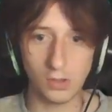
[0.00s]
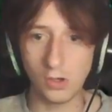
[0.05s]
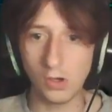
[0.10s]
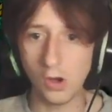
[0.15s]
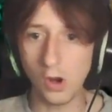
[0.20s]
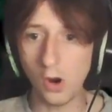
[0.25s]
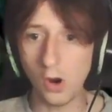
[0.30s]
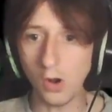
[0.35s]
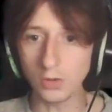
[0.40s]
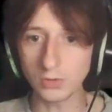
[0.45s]

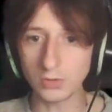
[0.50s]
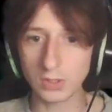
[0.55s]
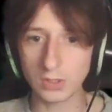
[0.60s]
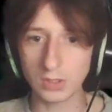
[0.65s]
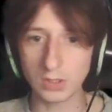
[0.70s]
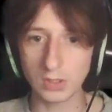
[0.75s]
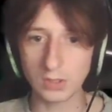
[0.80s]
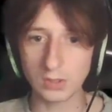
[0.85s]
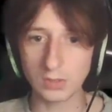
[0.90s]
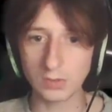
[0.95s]

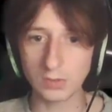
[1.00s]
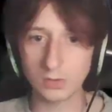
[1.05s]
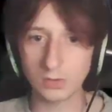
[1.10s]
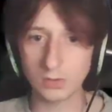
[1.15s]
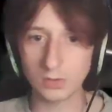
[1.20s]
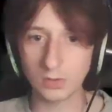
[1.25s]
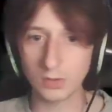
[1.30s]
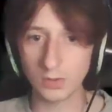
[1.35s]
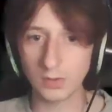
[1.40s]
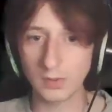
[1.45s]
not...
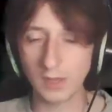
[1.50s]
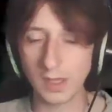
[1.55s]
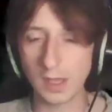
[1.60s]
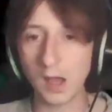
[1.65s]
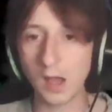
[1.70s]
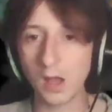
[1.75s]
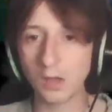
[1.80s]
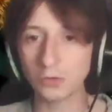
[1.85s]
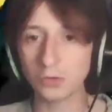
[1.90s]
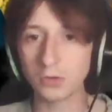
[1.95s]
They
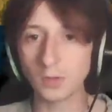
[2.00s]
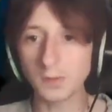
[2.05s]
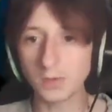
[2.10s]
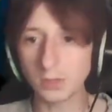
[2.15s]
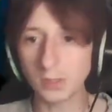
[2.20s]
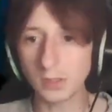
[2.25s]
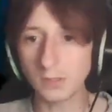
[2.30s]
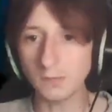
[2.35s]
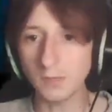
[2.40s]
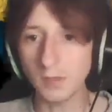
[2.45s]
are
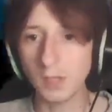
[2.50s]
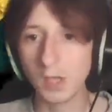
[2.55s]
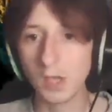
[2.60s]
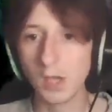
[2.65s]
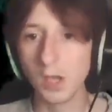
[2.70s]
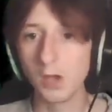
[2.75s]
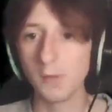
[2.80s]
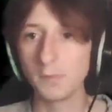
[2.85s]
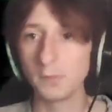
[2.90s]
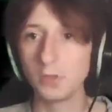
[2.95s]
troublesome,
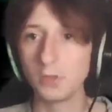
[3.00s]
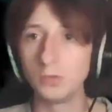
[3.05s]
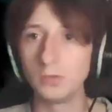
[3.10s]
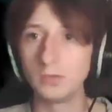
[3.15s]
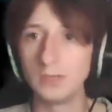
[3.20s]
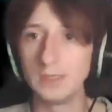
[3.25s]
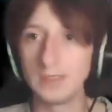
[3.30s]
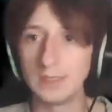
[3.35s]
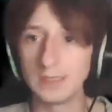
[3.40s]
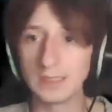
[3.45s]
but you
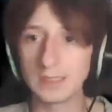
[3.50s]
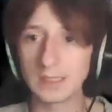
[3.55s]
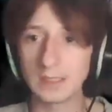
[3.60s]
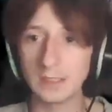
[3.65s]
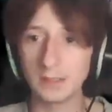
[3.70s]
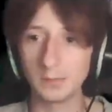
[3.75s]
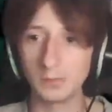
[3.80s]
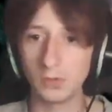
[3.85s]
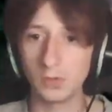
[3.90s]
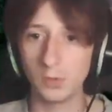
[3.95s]
need to
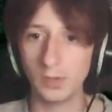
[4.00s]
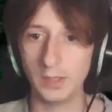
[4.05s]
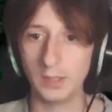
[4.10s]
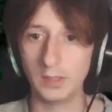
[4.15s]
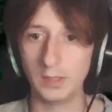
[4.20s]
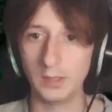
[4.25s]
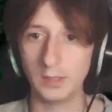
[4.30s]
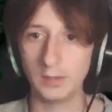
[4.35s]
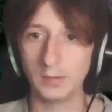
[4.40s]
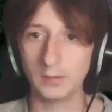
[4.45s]
clear them
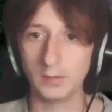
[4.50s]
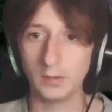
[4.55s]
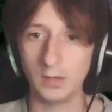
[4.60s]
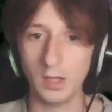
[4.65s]
quickly.